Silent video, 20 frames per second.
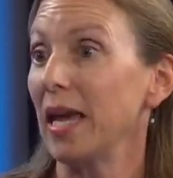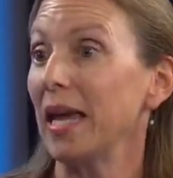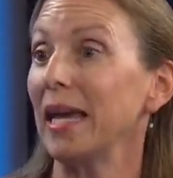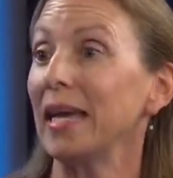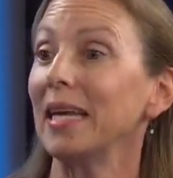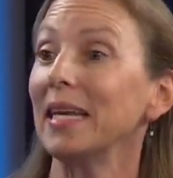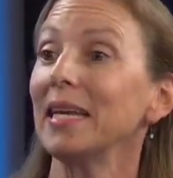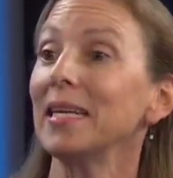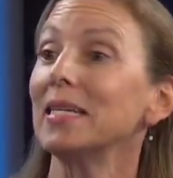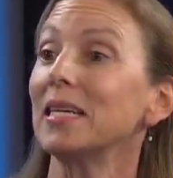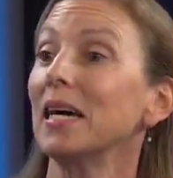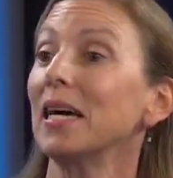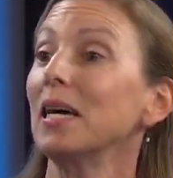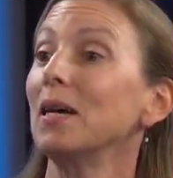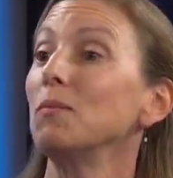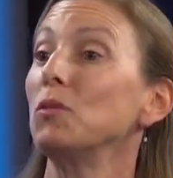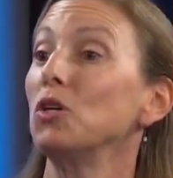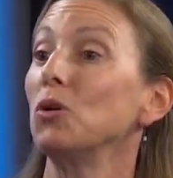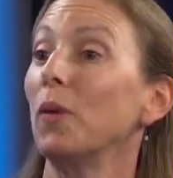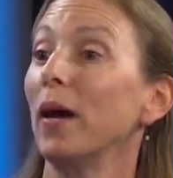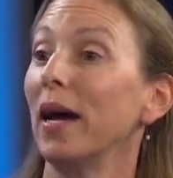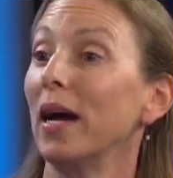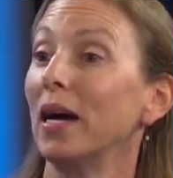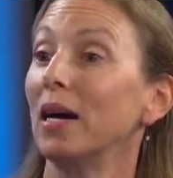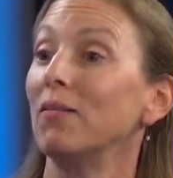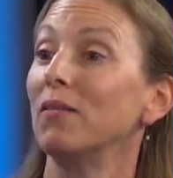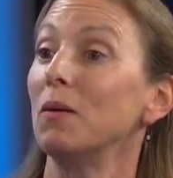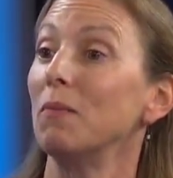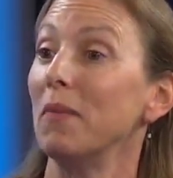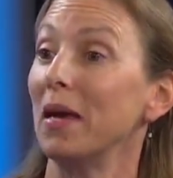Anytime you
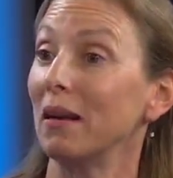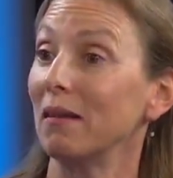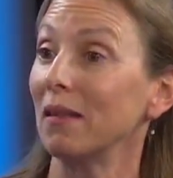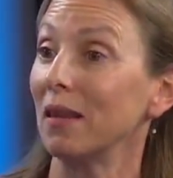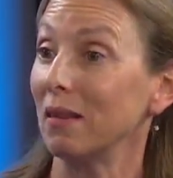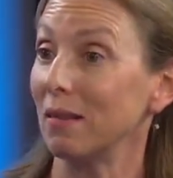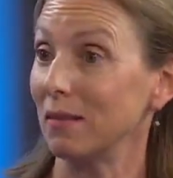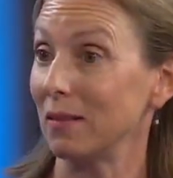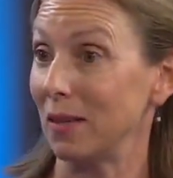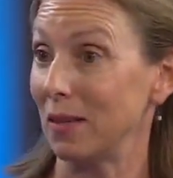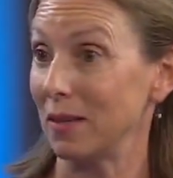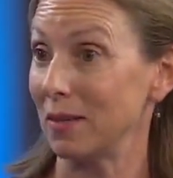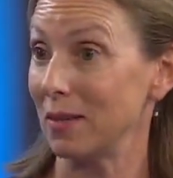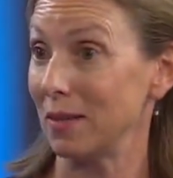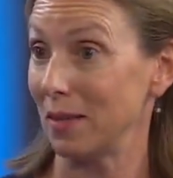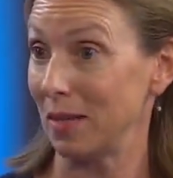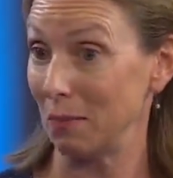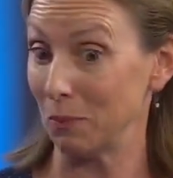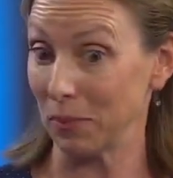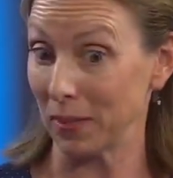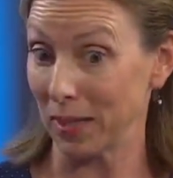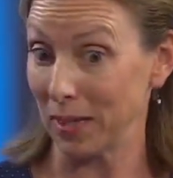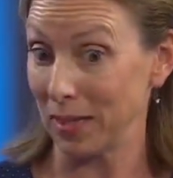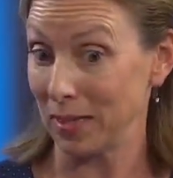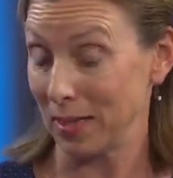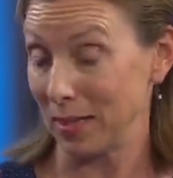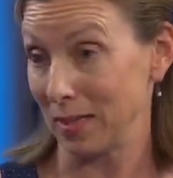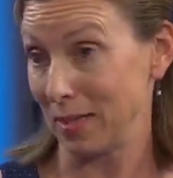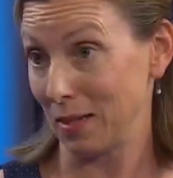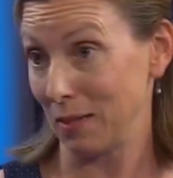have a mental illness in
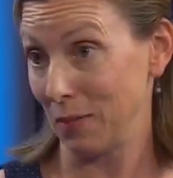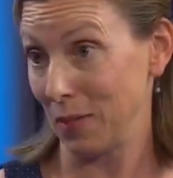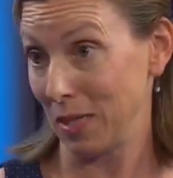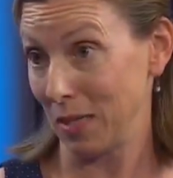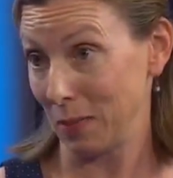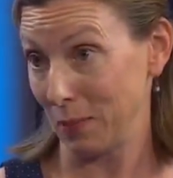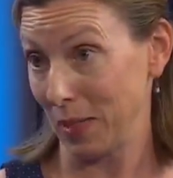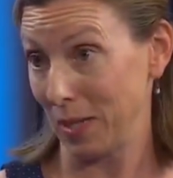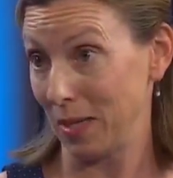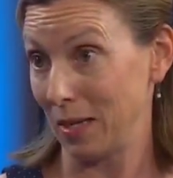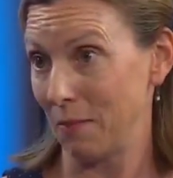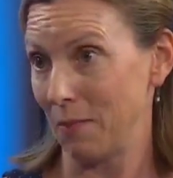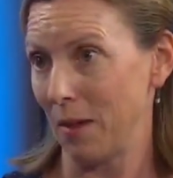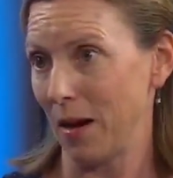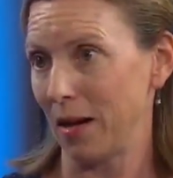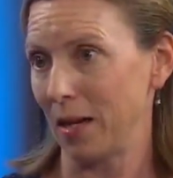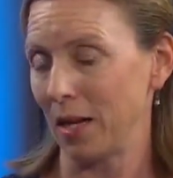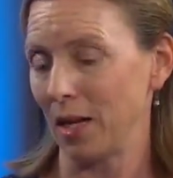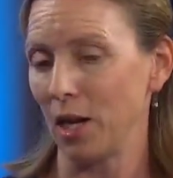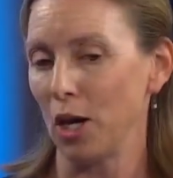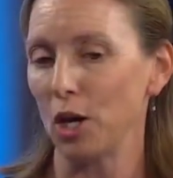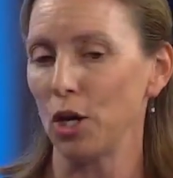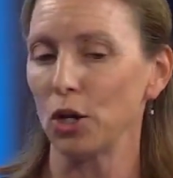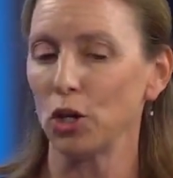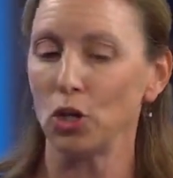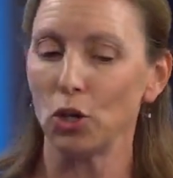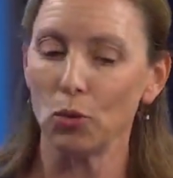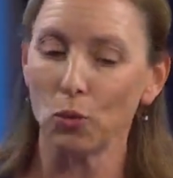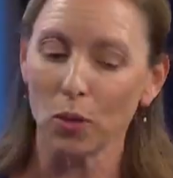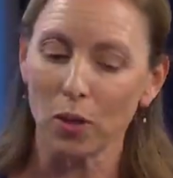place in somebody's mind and body,
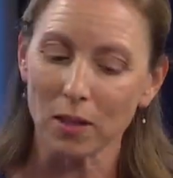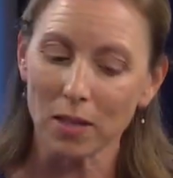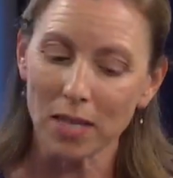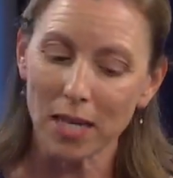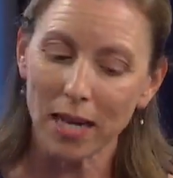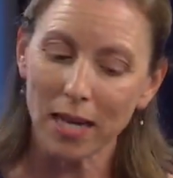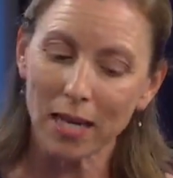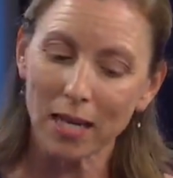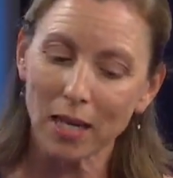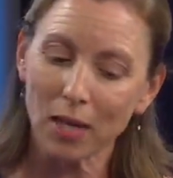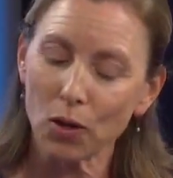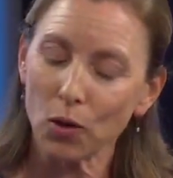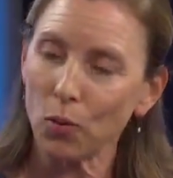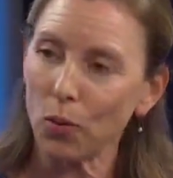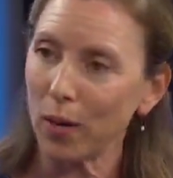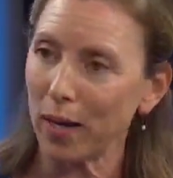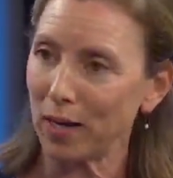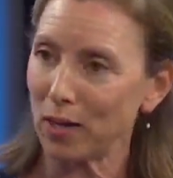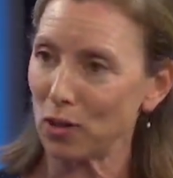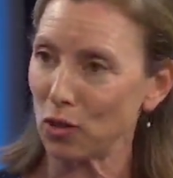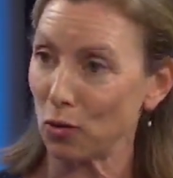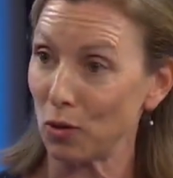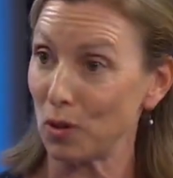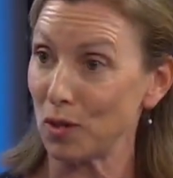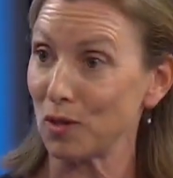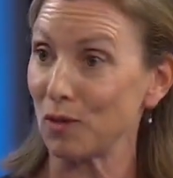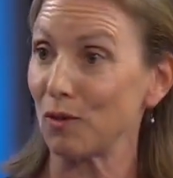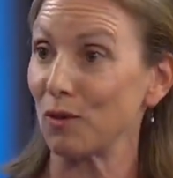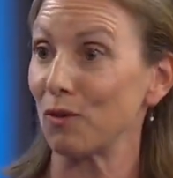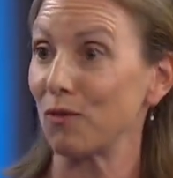you are taking away
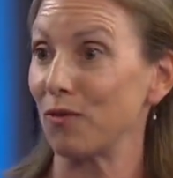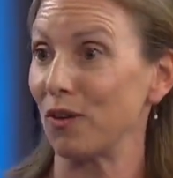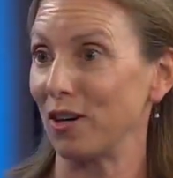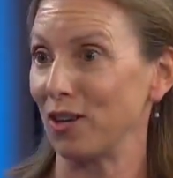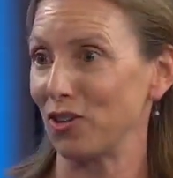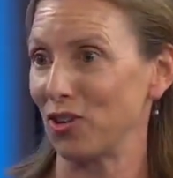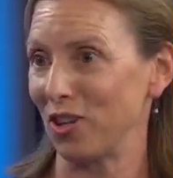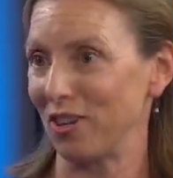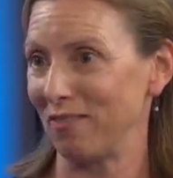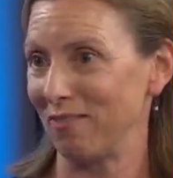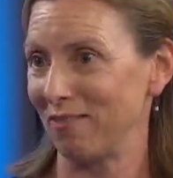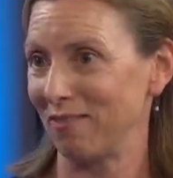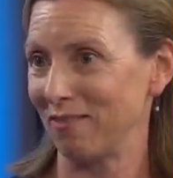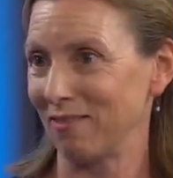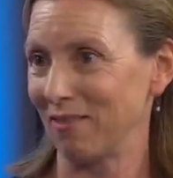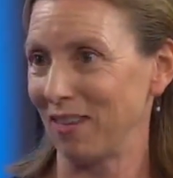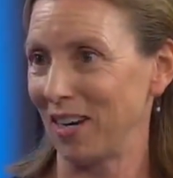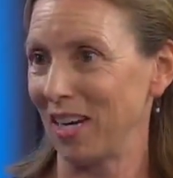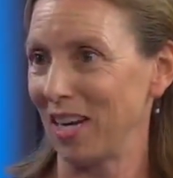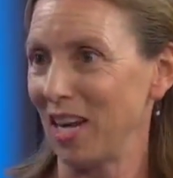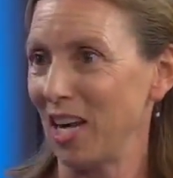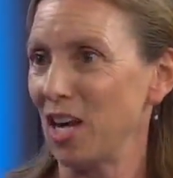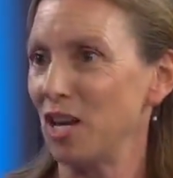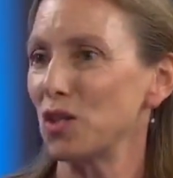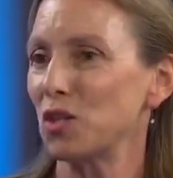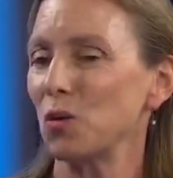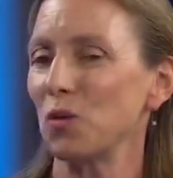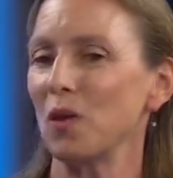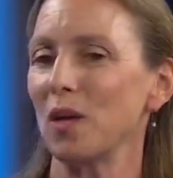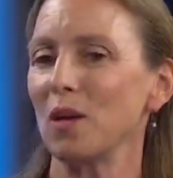degrees of their function, right?
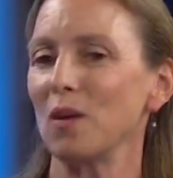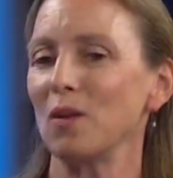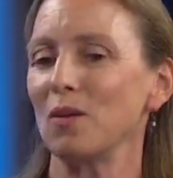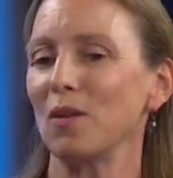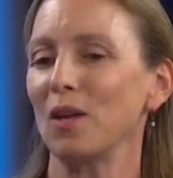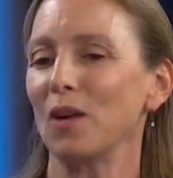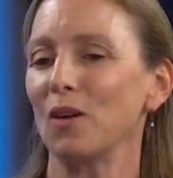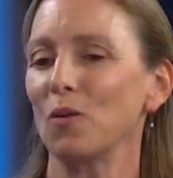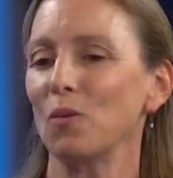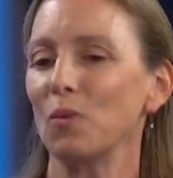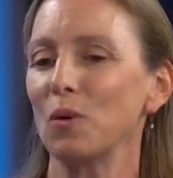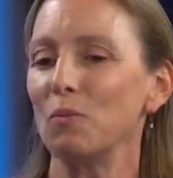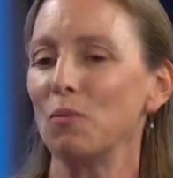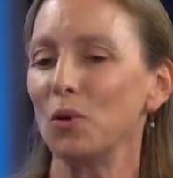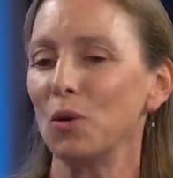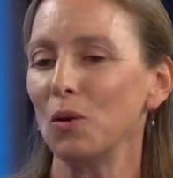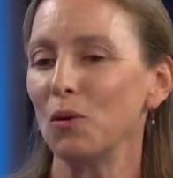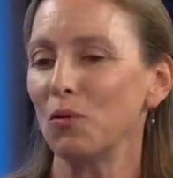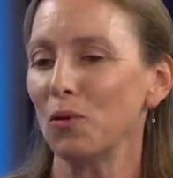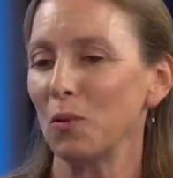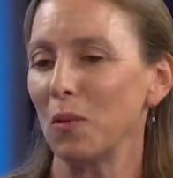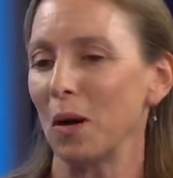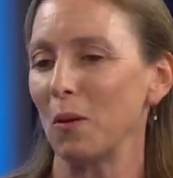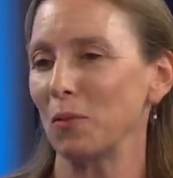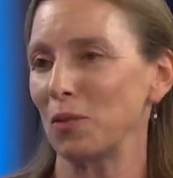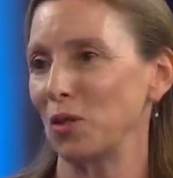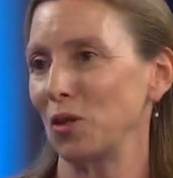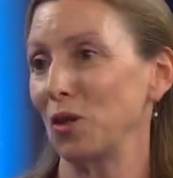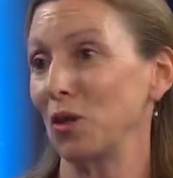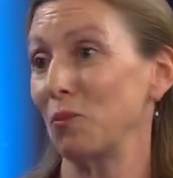So they're removed from the
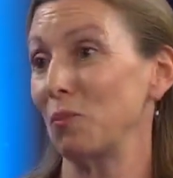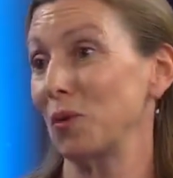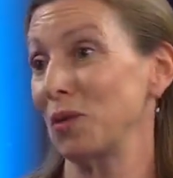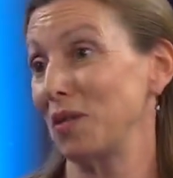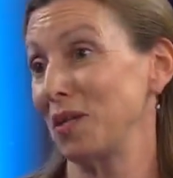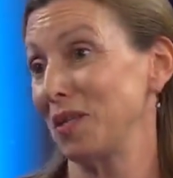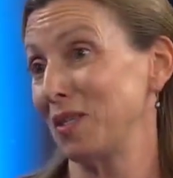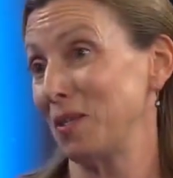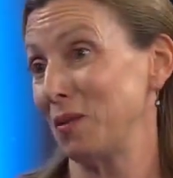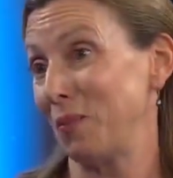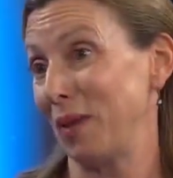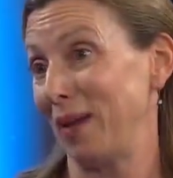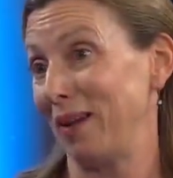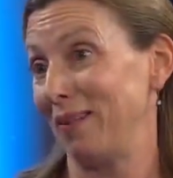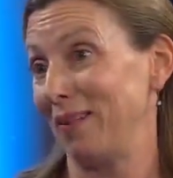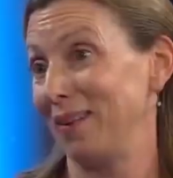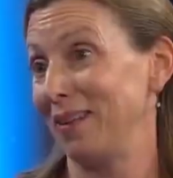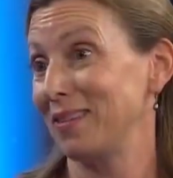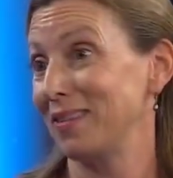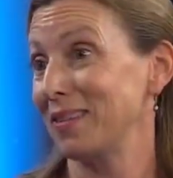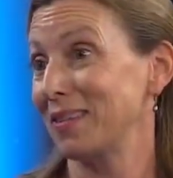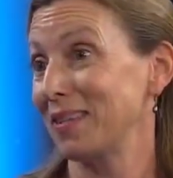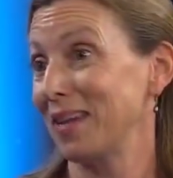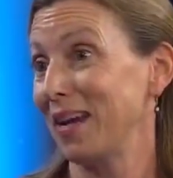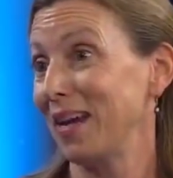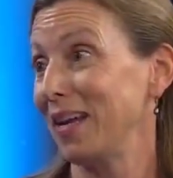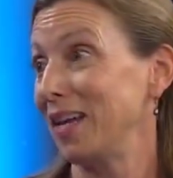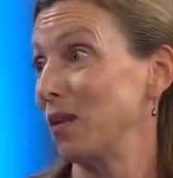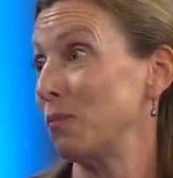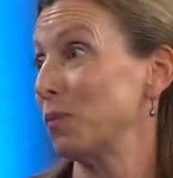opportunity to participate in
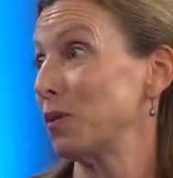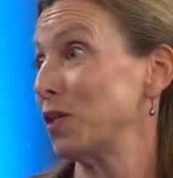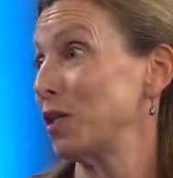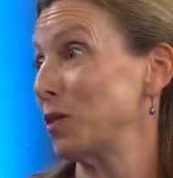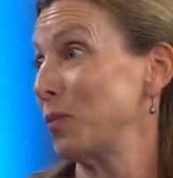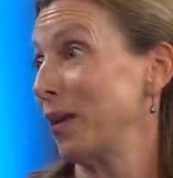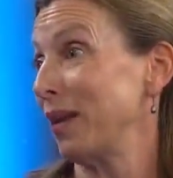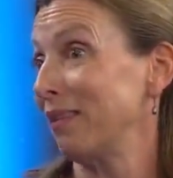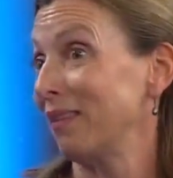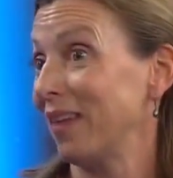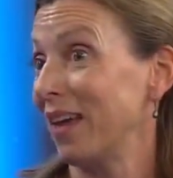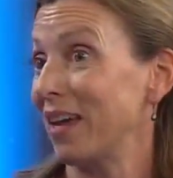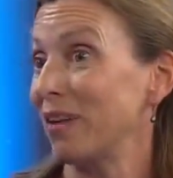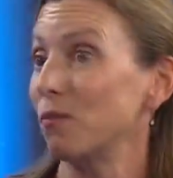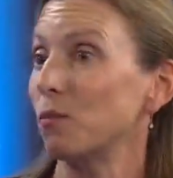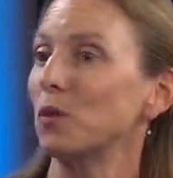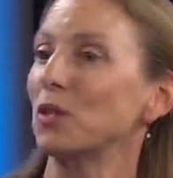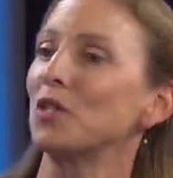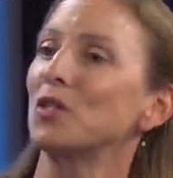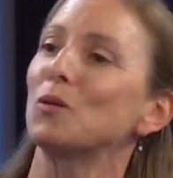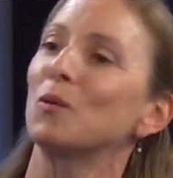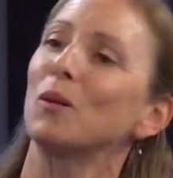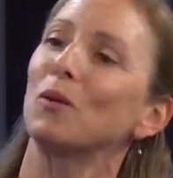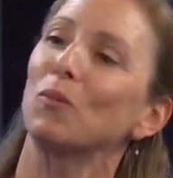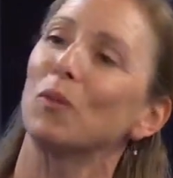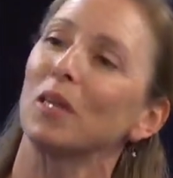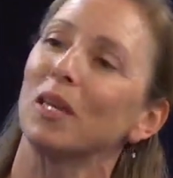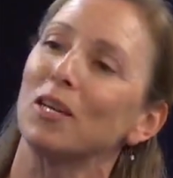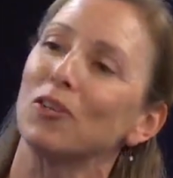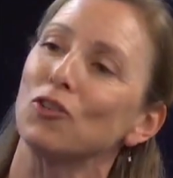society, participate in life, participate in
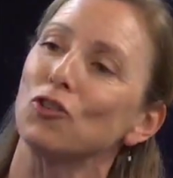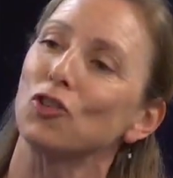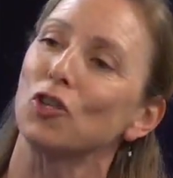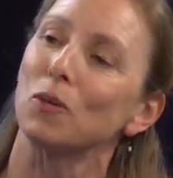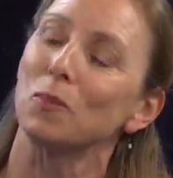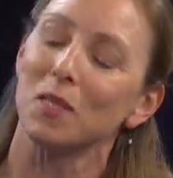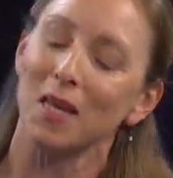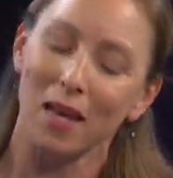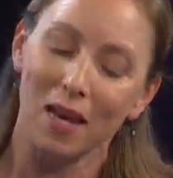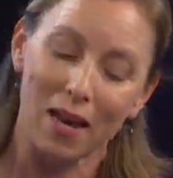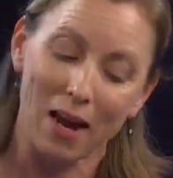relationships.